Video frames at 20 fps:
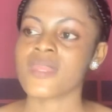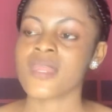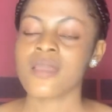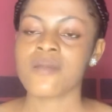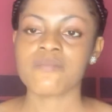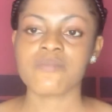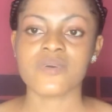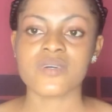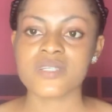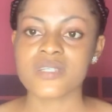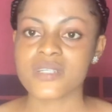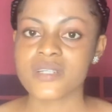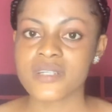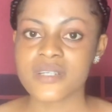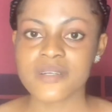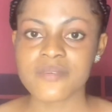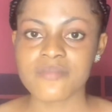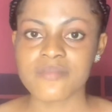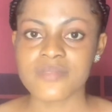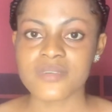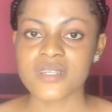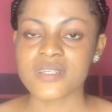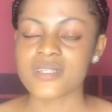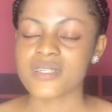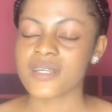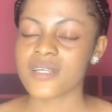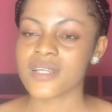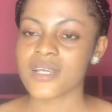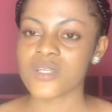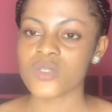but the cream it
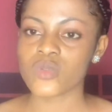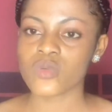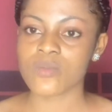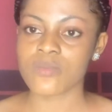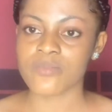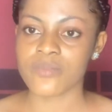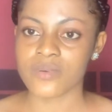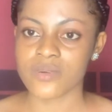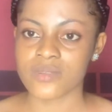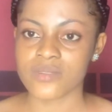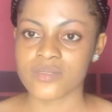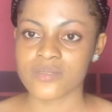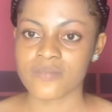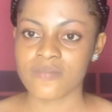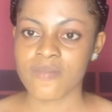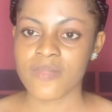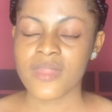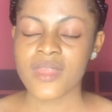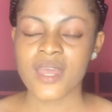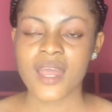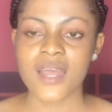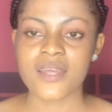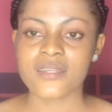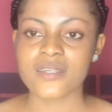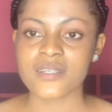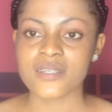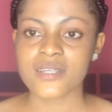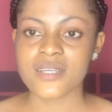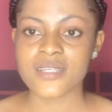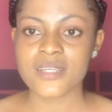clears sunburn and it
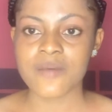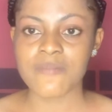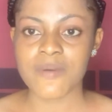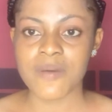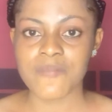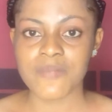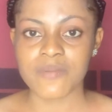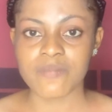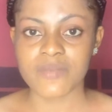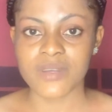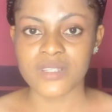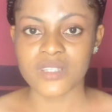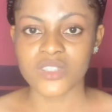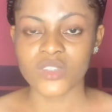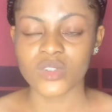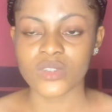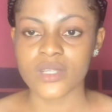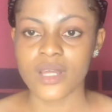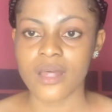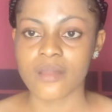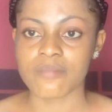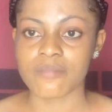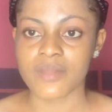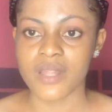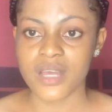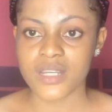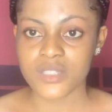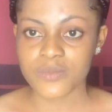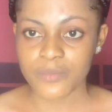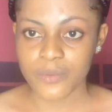clears hyperpigmentation and black
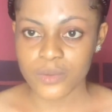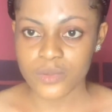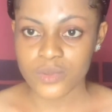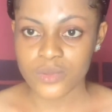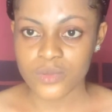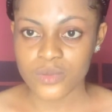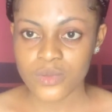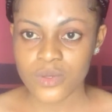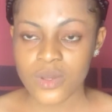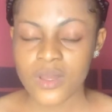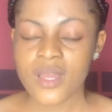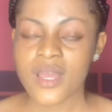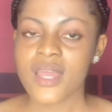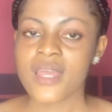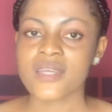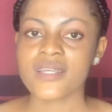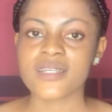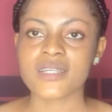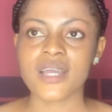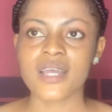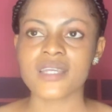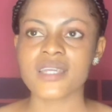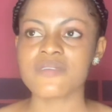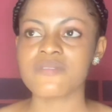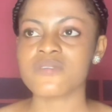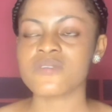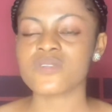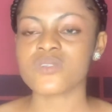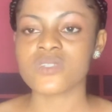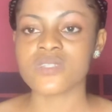spots it can give you
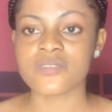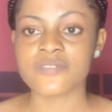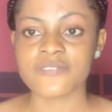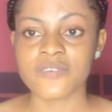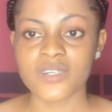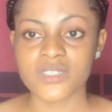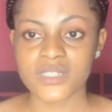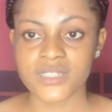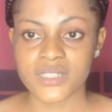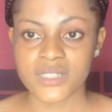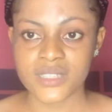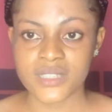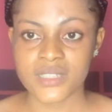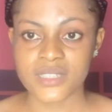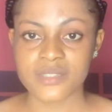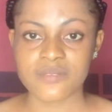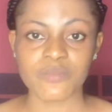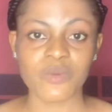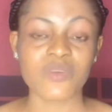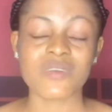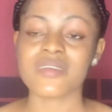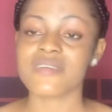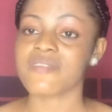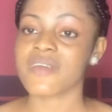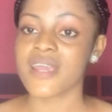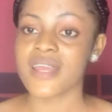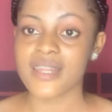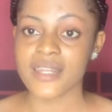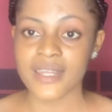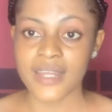three to four shades it's a very
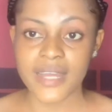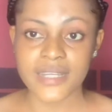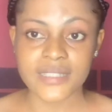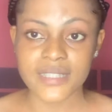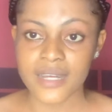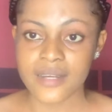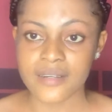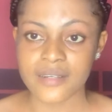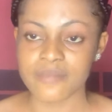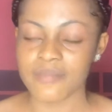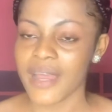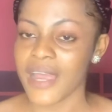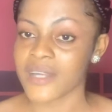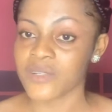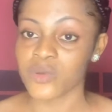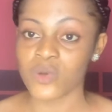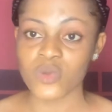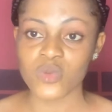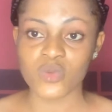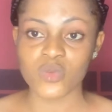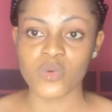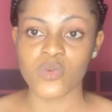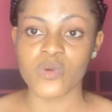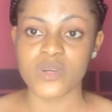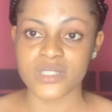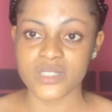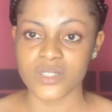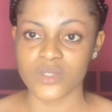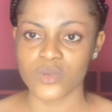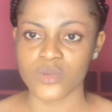lighter cream i don't know what they
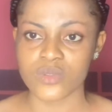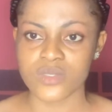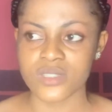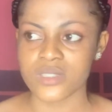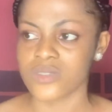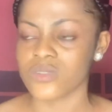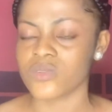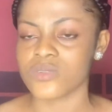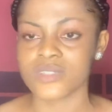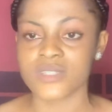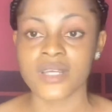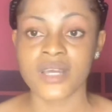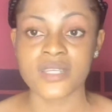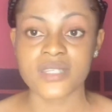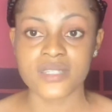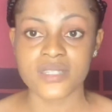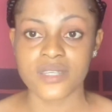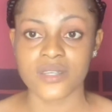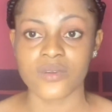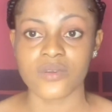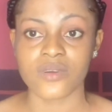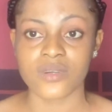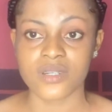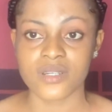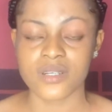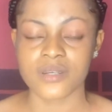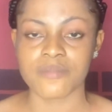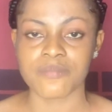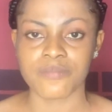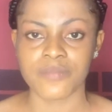use in doing that stay young
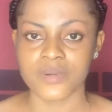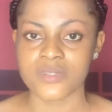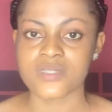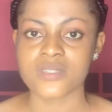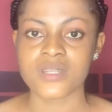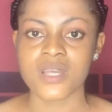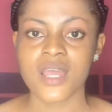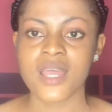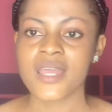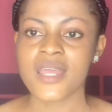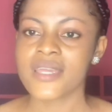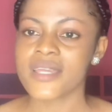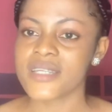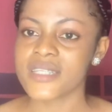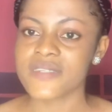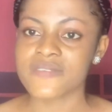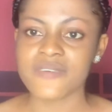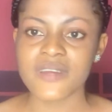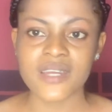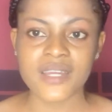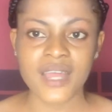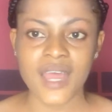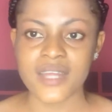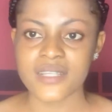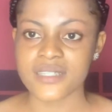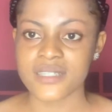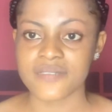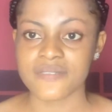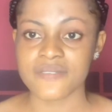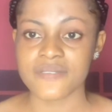cream but it's very active
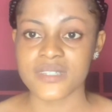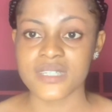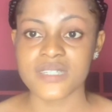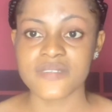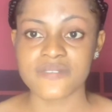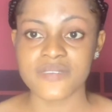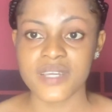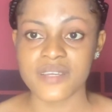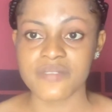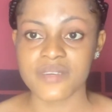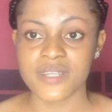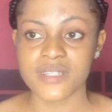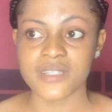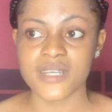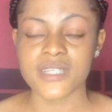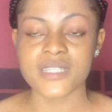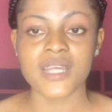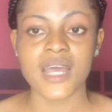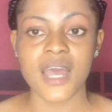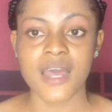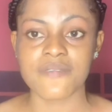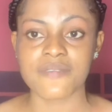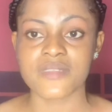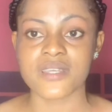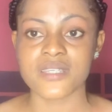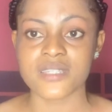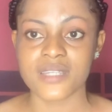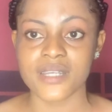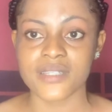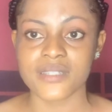it's very very nice i have
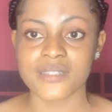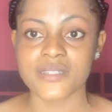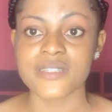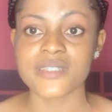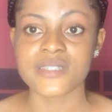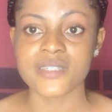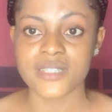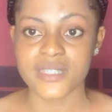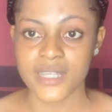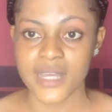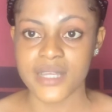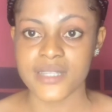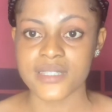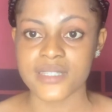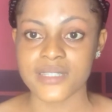tested it it's nice